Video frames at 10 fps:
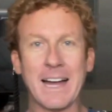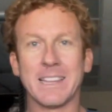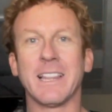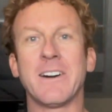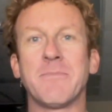I
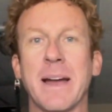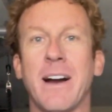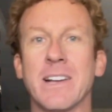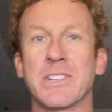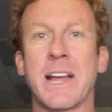love my
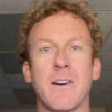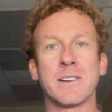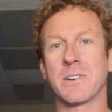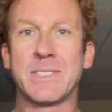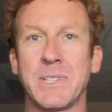hot
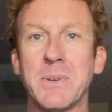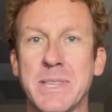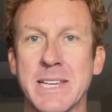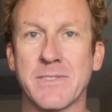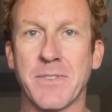showers, do
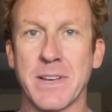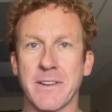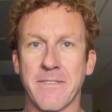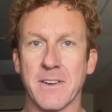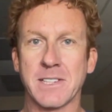this for
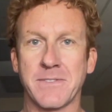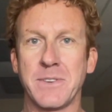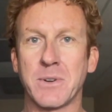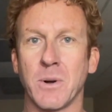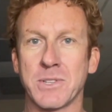your first
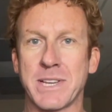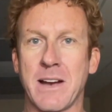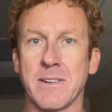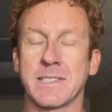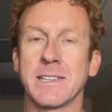few cold
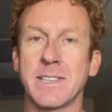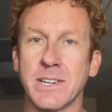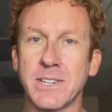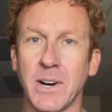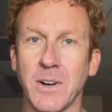showers because the
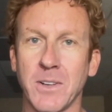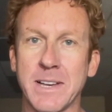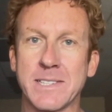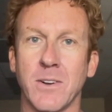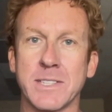goal
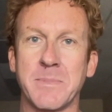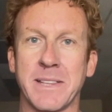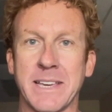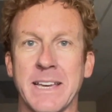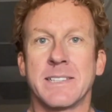is ultimately